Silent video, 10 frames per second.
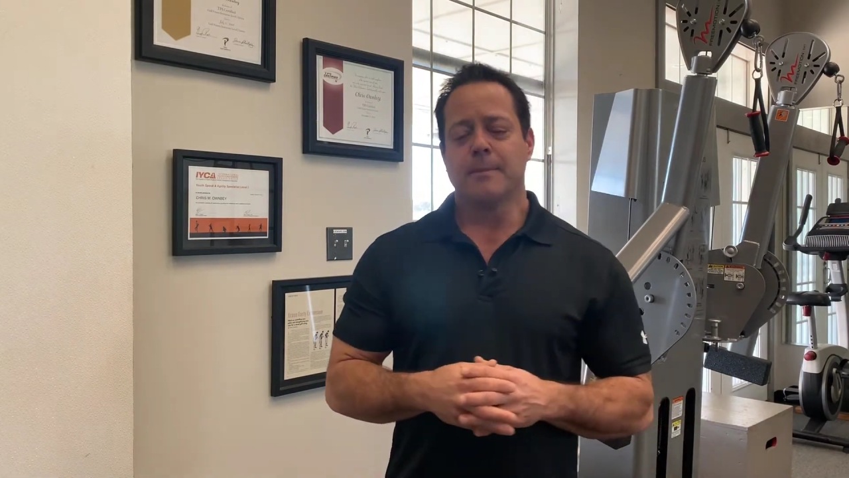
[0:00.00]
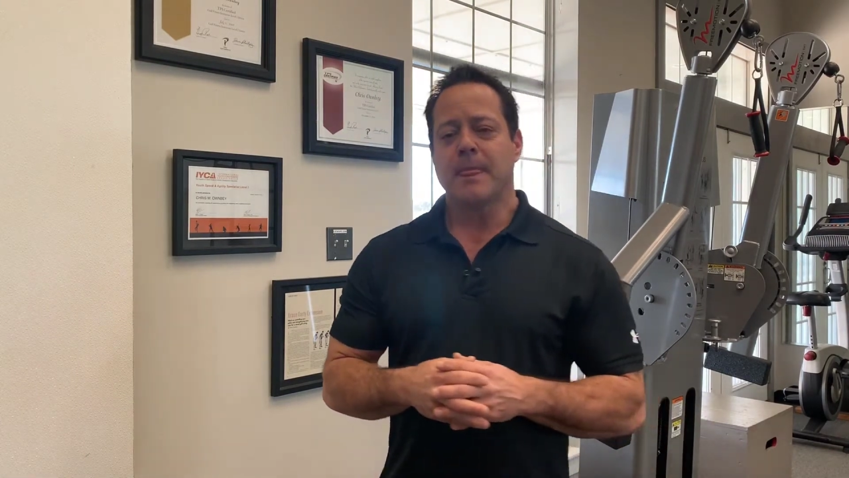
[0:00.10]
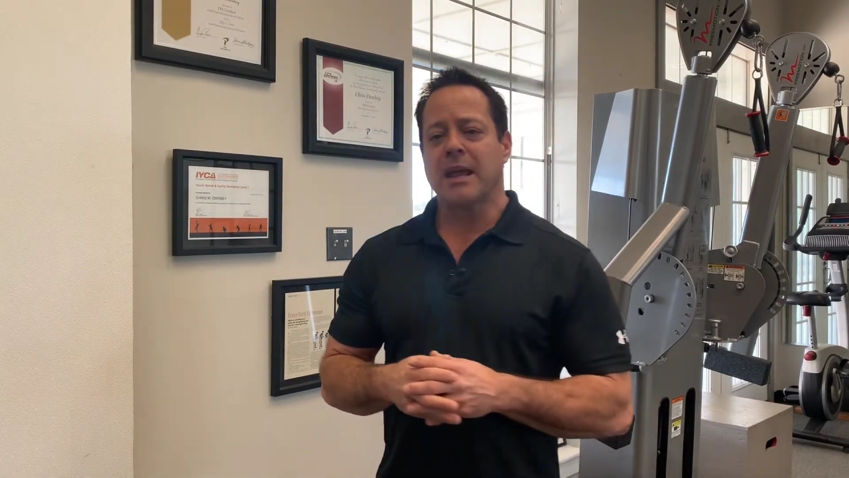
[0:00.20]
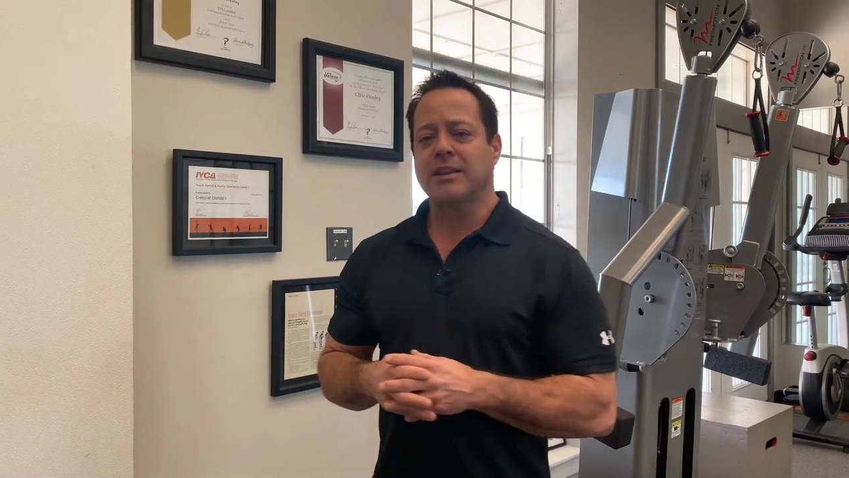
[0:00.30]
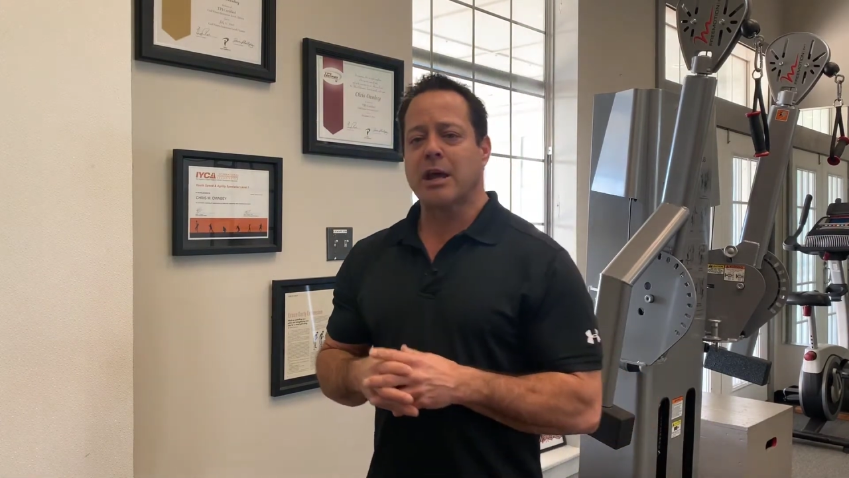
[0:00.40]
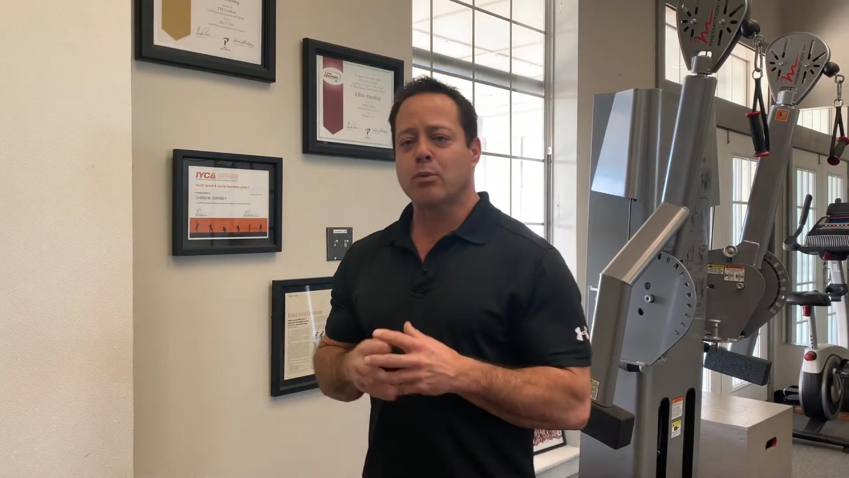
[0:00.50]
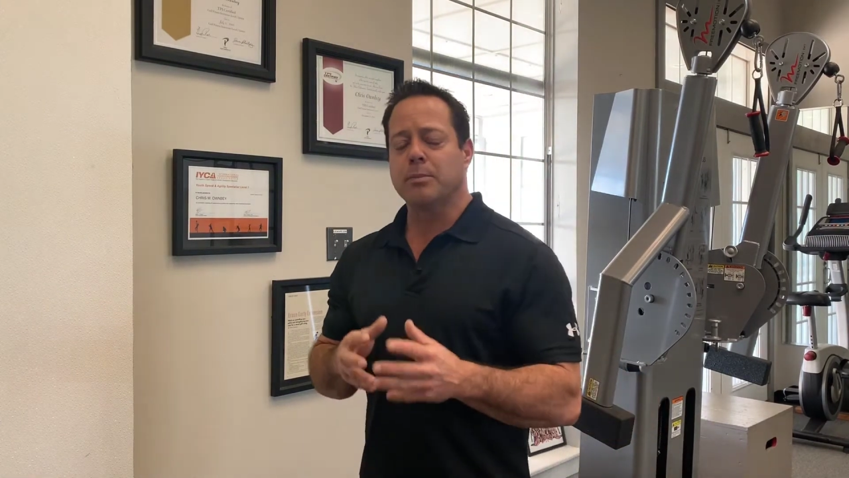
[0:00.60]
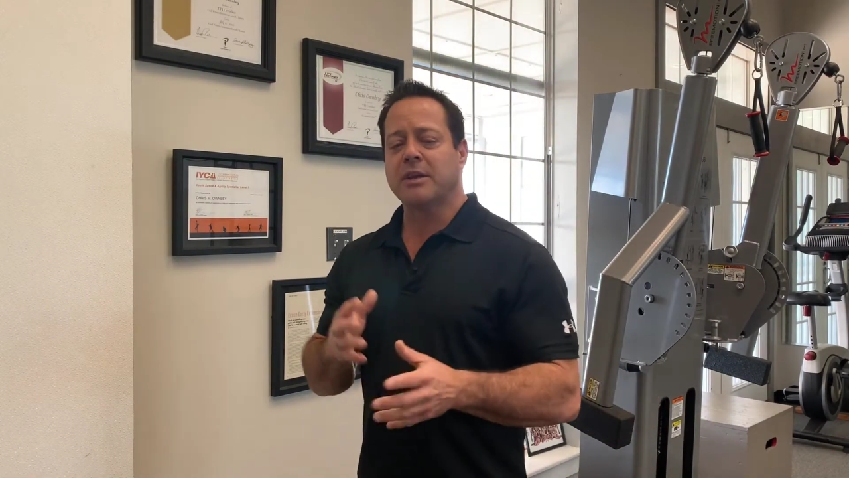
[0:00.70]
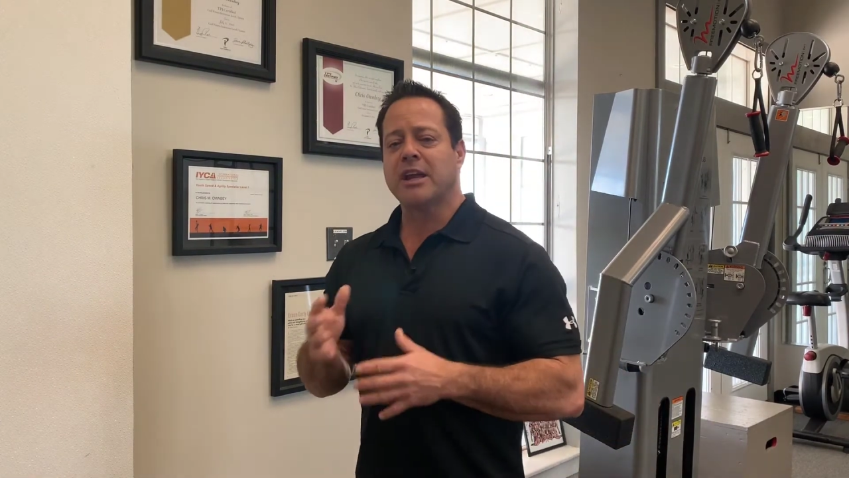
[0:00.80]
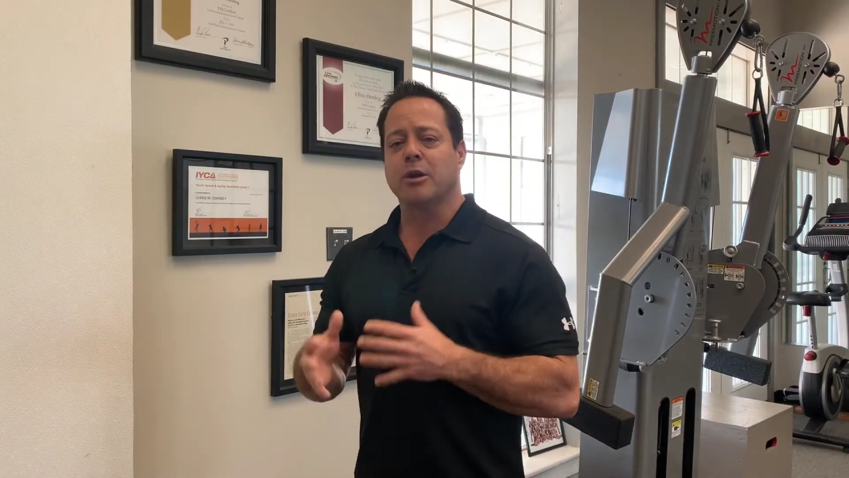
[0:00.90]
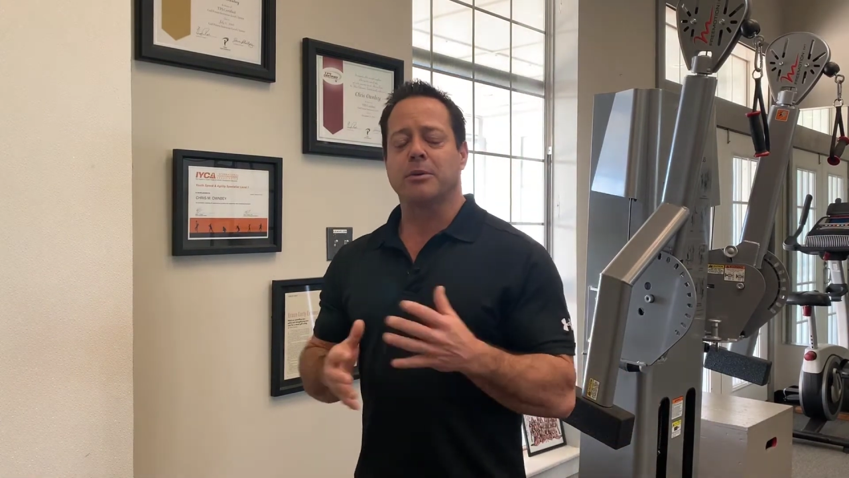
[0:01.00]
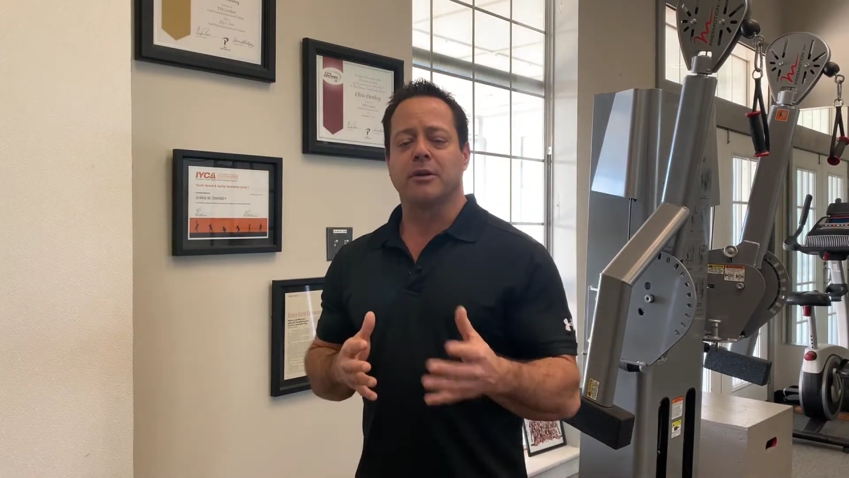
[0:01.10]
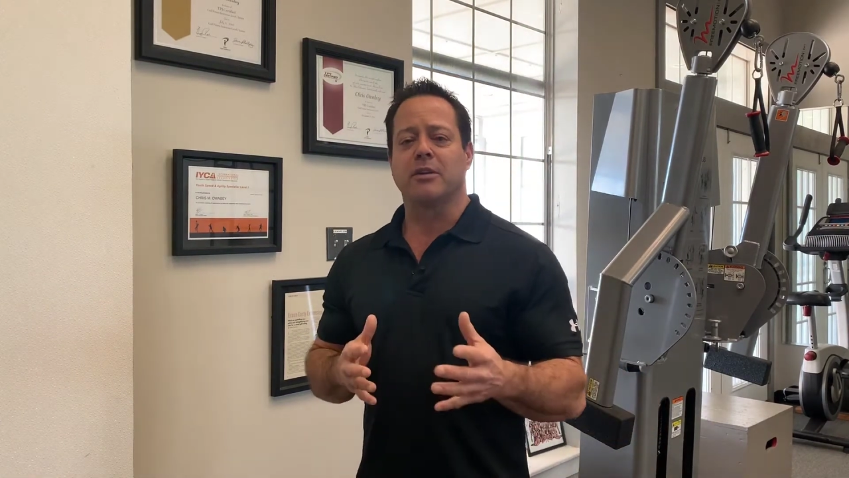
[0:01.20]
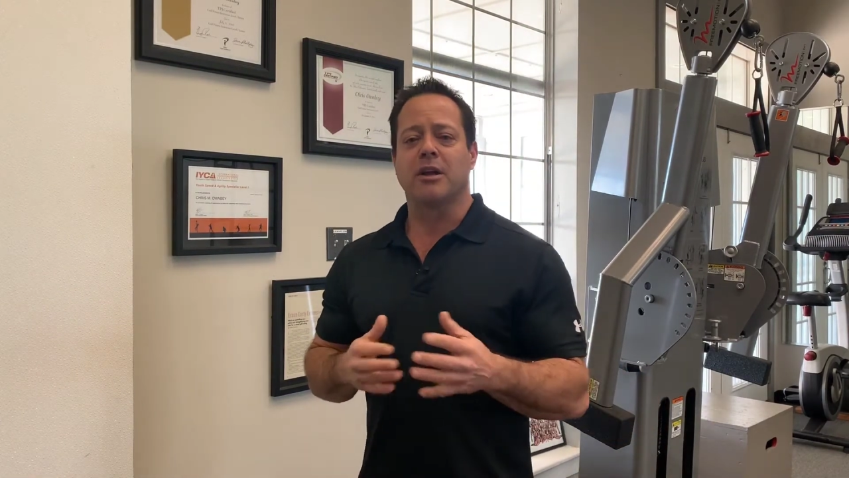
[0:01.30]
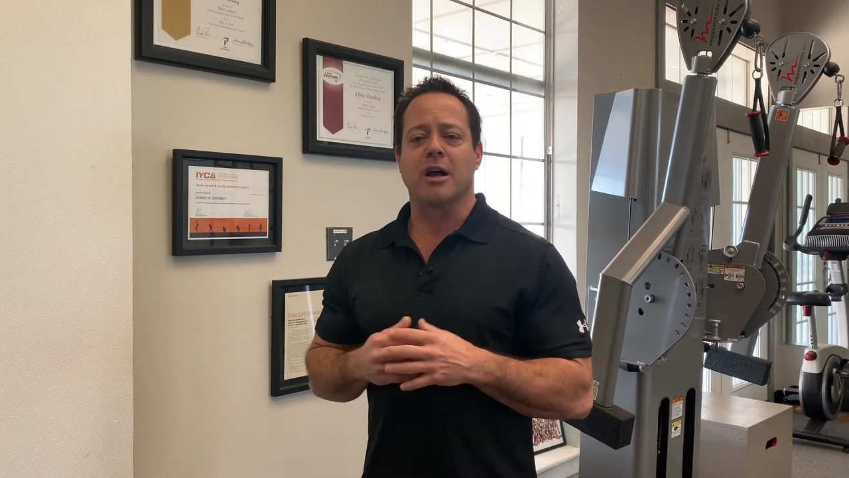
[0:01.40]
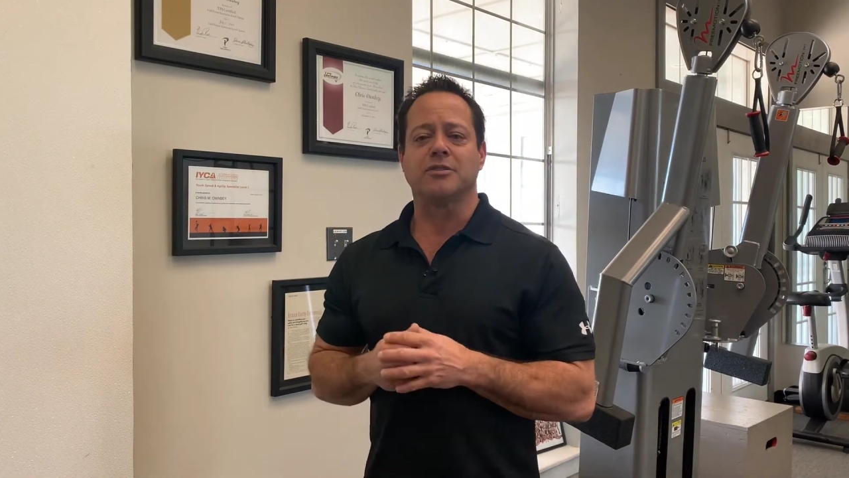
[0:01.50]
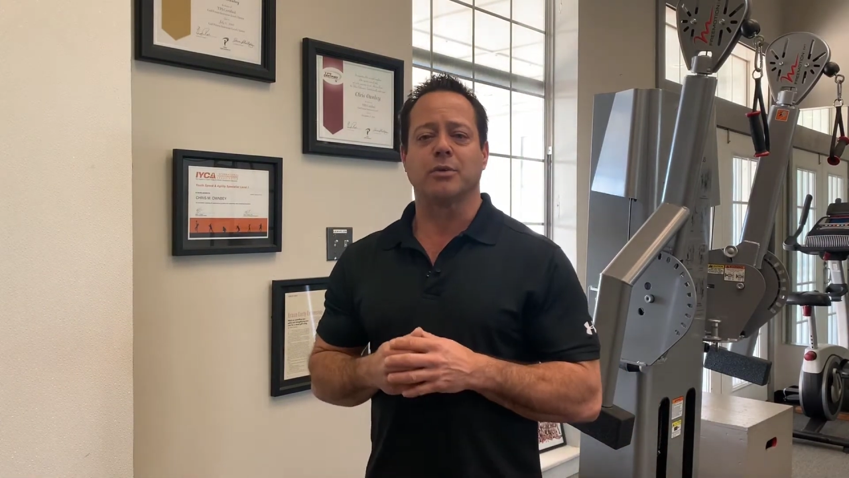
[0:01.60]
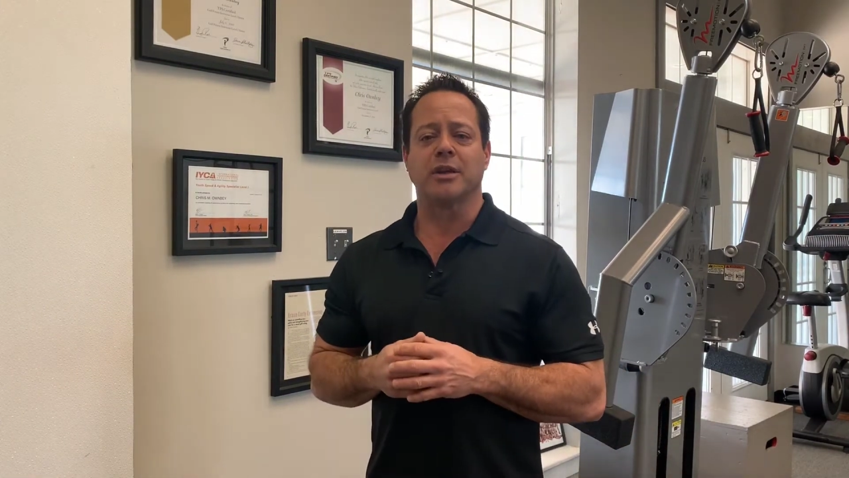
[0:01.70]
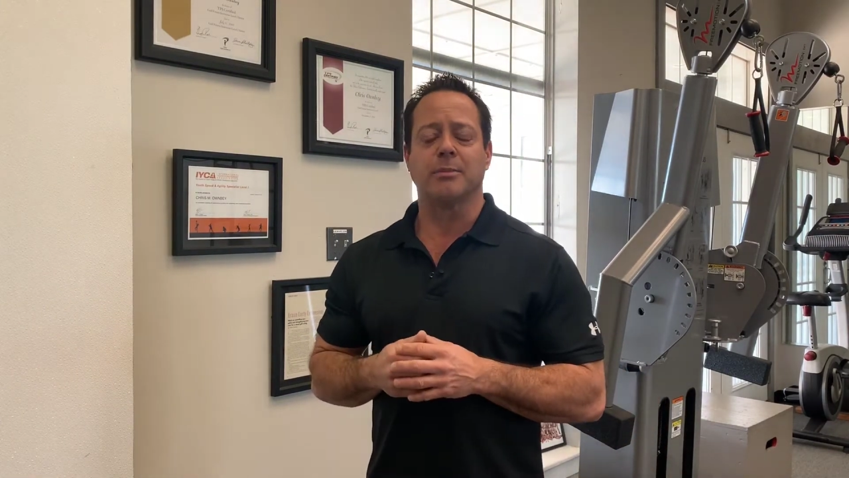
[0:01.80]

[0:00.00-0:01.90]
and that wouldn't be counterproductive to the golf swing.